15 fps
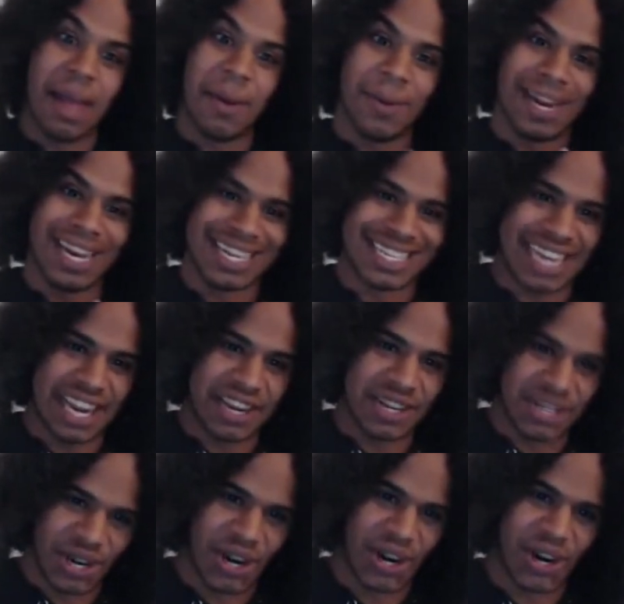Which,
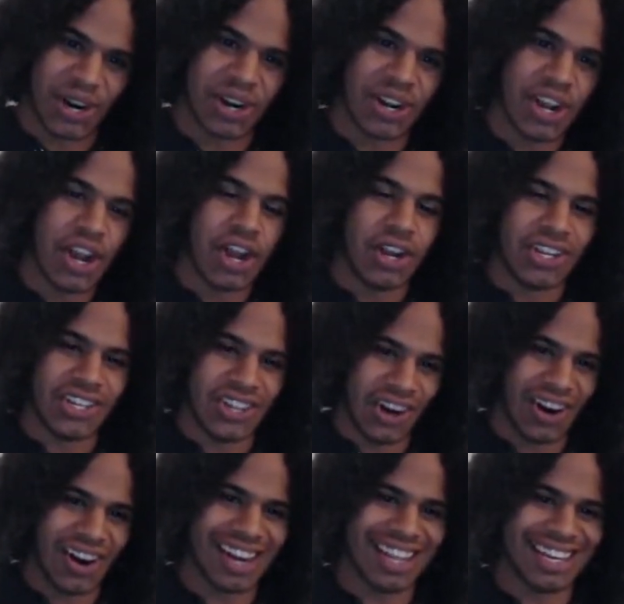in turn,
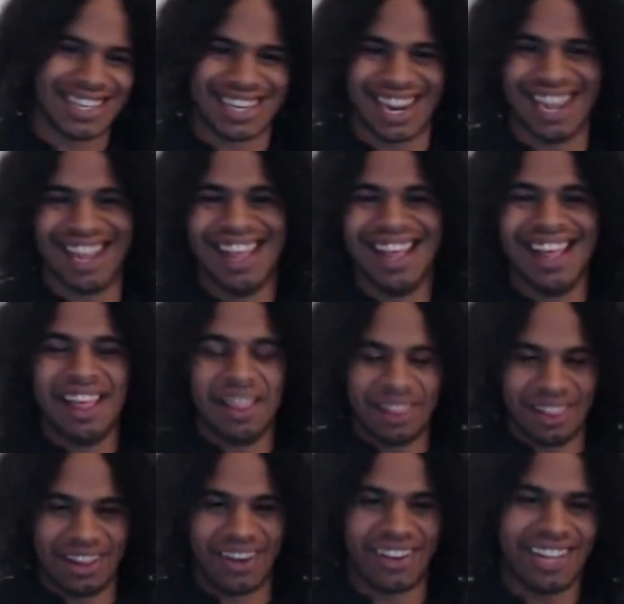Garnet
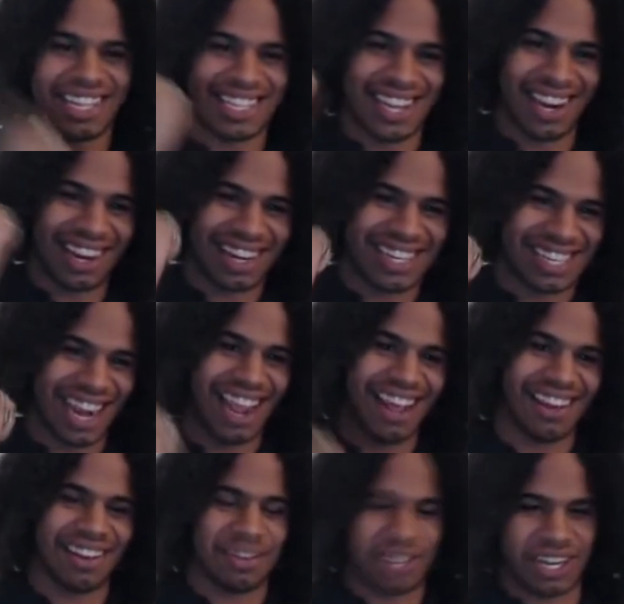literally took a
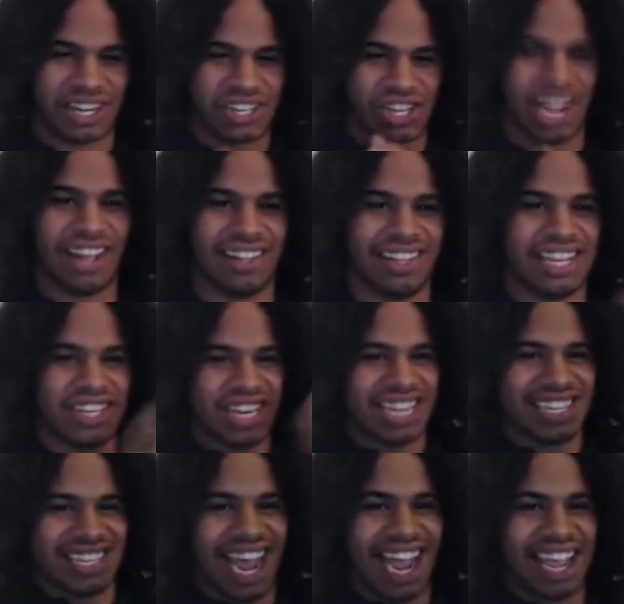child leash
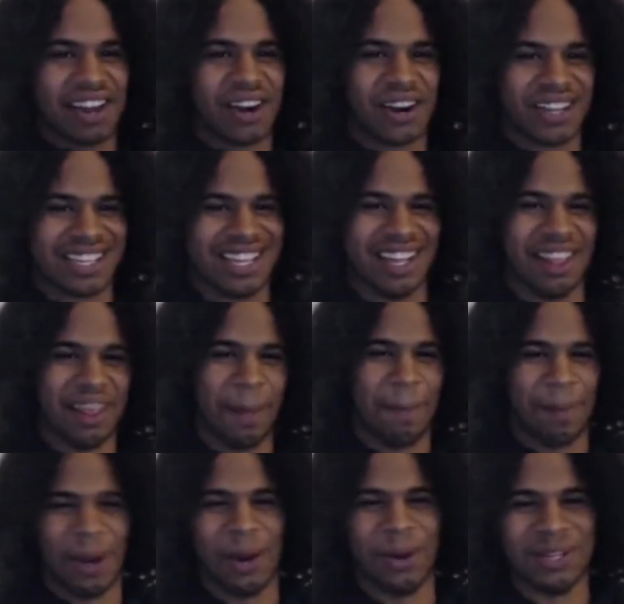and tied her to the
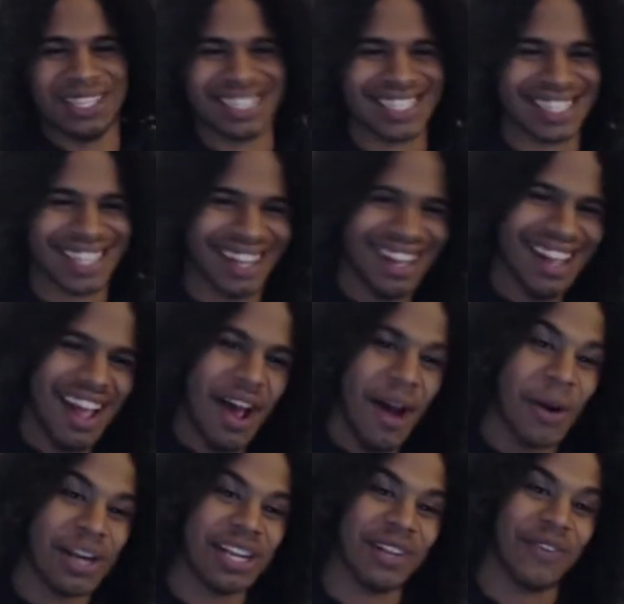post.
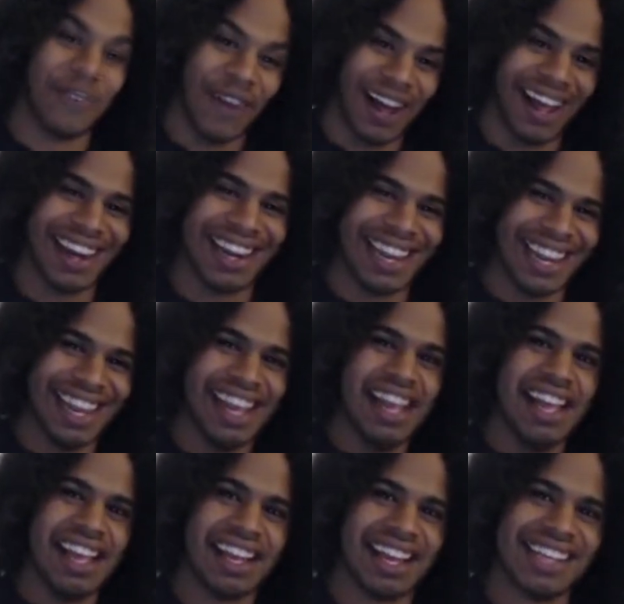Which is funny,
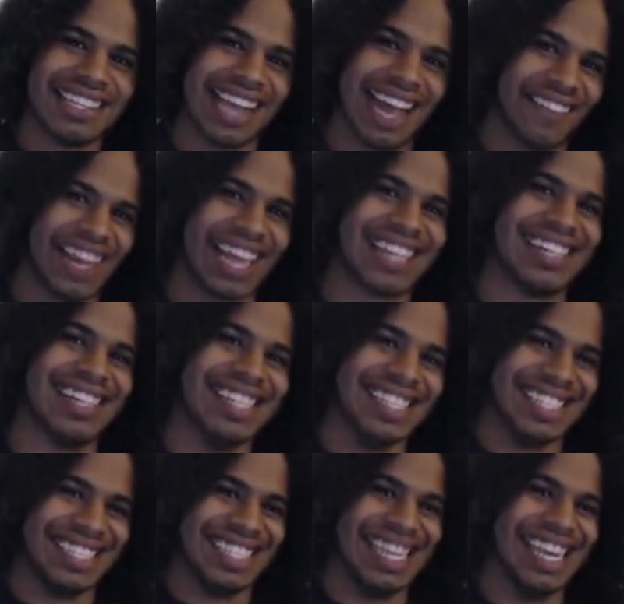because I've actually
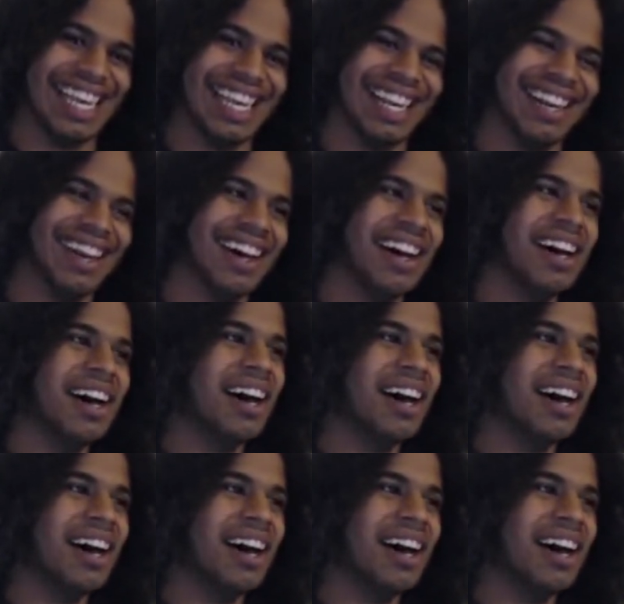seen